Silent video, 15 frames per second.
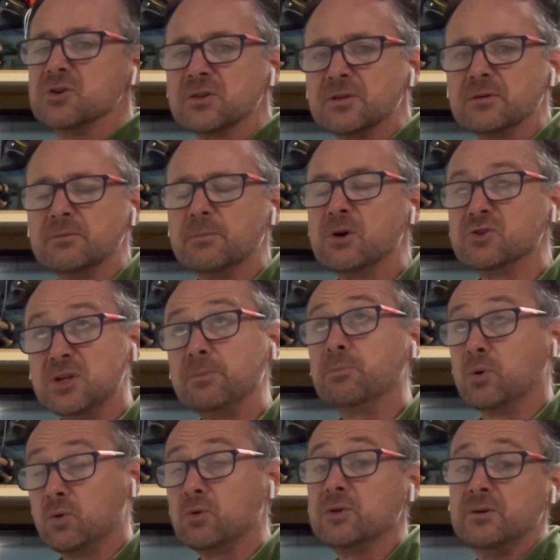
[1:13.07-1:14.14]
most
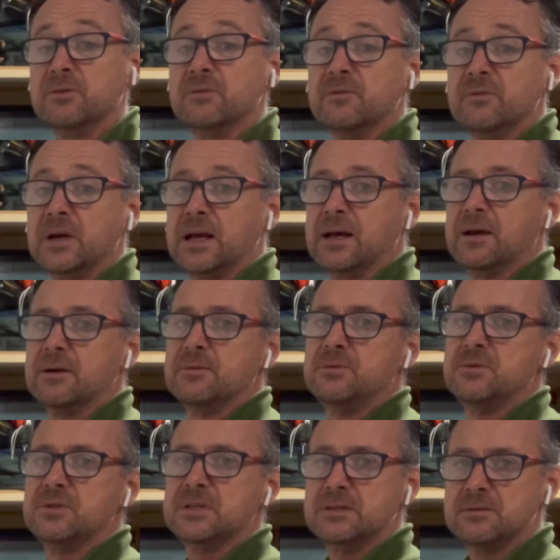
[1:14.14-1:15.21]
important
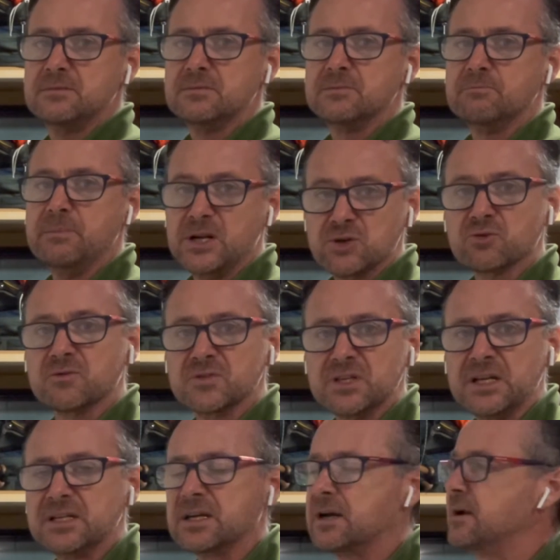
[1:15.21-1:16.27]
measure of
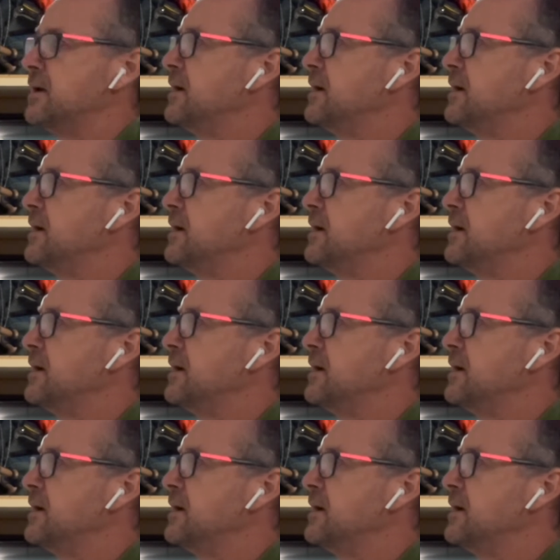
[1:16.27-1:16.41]
centre,